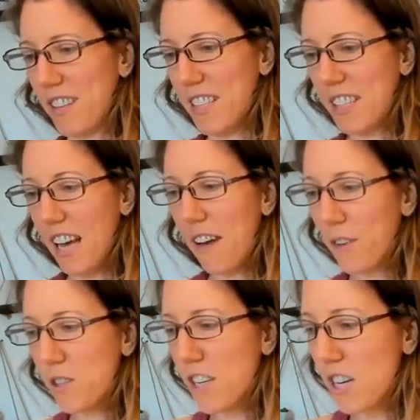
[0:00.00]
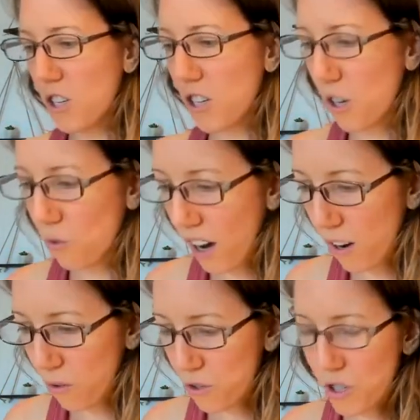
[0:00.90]
this conversation
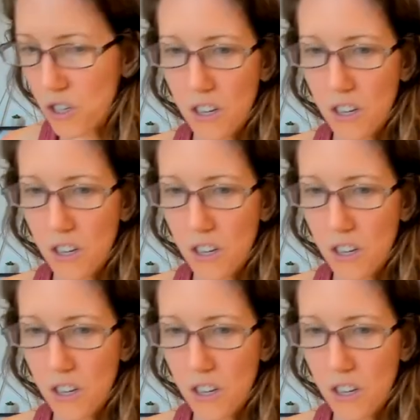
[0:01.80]
around